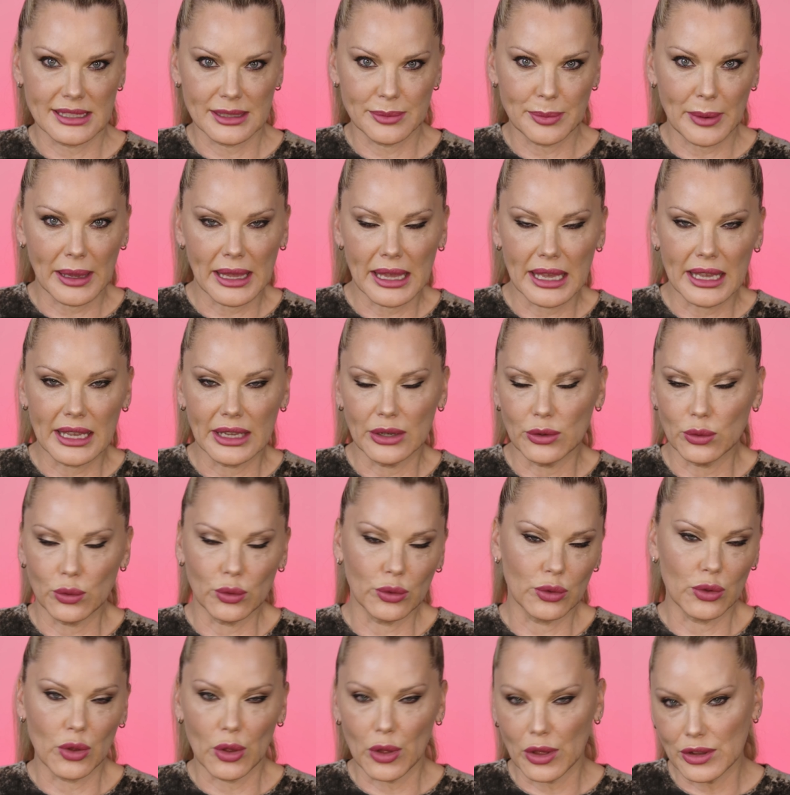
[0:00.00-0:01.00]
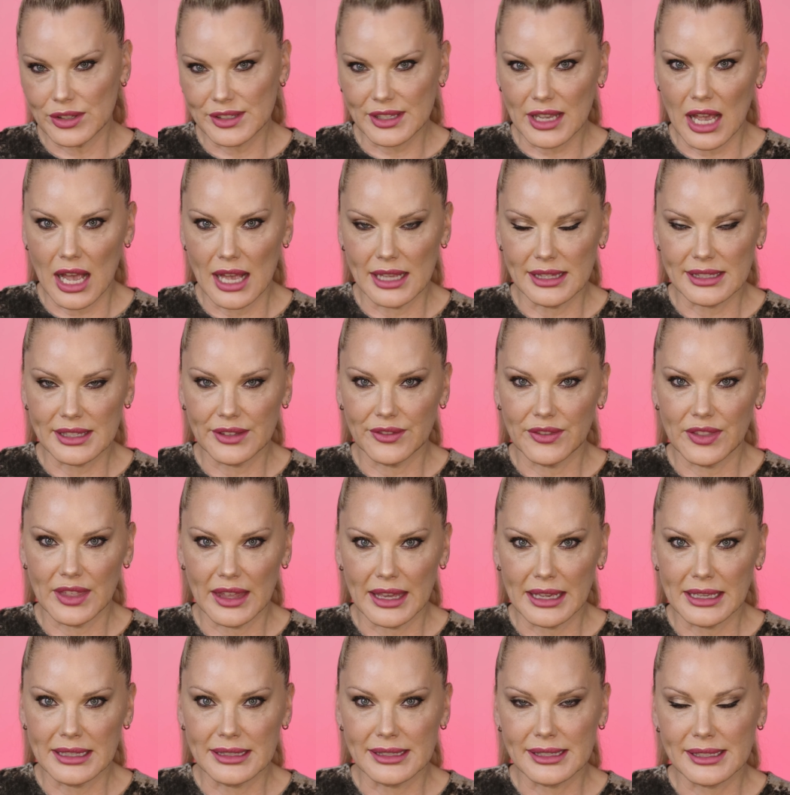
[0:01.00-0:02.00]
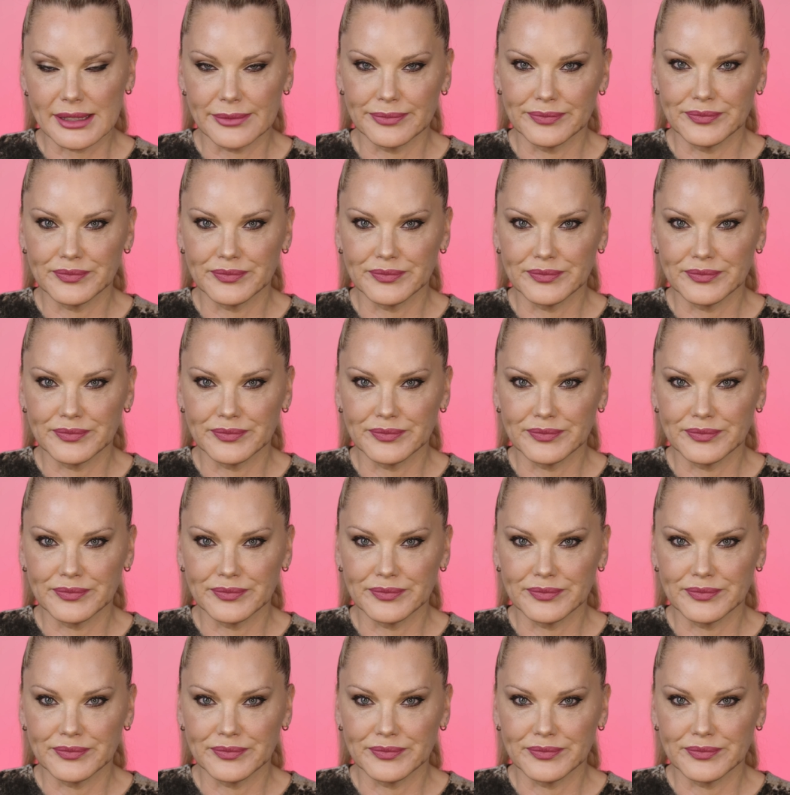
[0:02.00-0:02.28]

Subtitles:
speak and all those kinds of things.